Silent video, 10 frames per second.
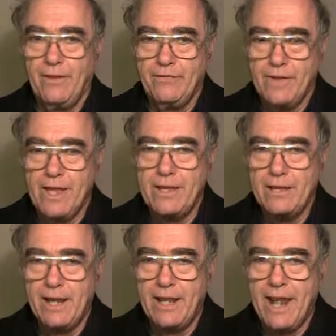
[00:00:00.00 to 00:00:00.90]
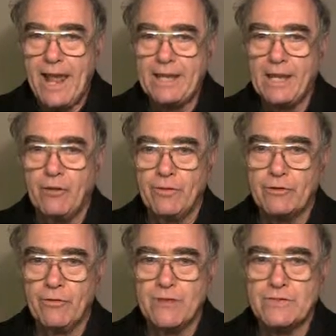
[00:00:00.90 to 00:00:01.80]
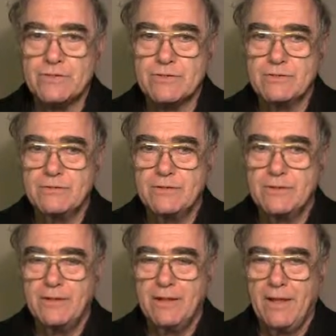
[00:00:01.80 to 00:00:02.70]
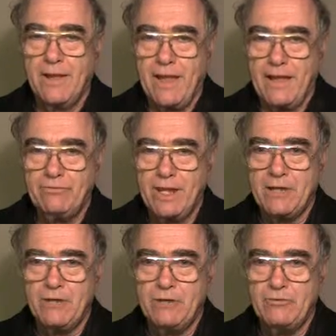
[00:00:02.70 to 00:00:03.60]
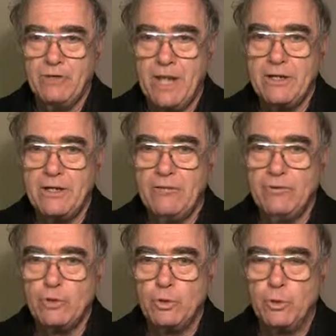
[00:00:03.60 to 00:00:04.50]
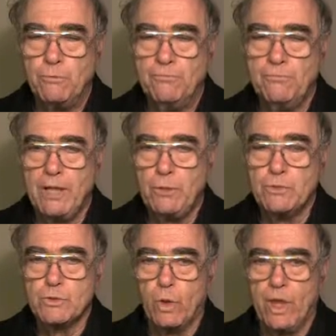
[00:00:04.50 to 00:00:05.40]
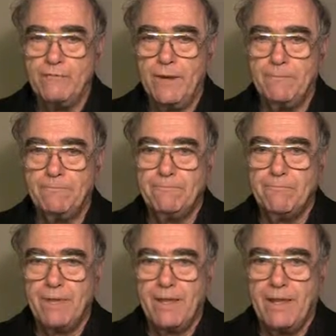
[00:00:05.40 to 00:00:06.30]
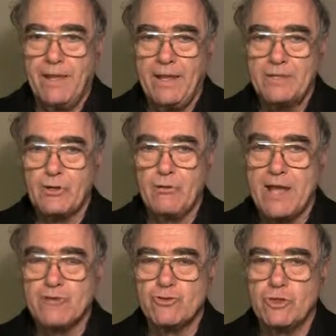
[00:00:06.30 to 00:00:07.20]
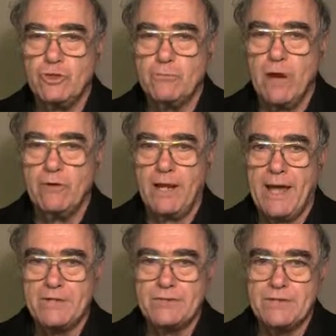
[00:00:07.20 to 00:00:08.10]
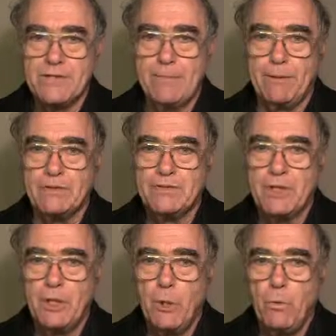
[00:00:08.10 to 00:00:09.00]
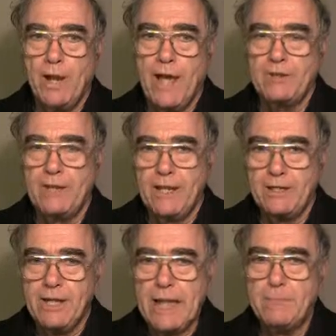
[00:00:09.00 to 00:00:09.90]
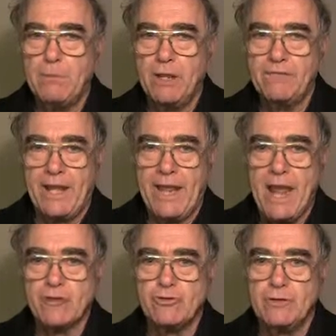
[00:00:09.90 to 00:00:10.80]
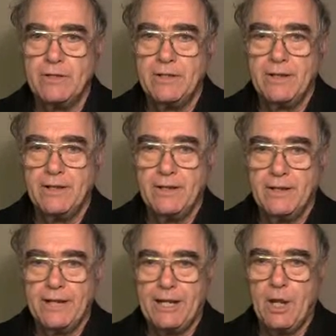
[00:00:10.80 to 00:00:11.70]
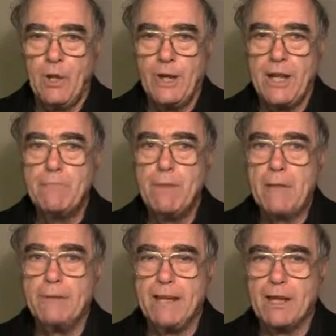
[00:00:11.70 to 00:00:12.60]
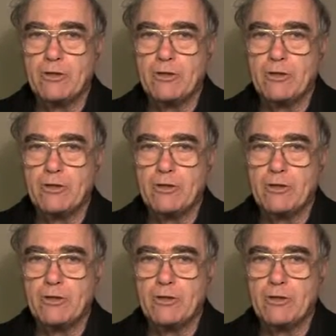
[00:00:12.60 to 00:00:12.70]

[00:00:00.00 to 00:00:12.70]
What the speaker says: There he lay hanging on the cross and then dead in the tomb. It was all over. His crushed and demoralized disciples were utterly incapable of any action, let alone any public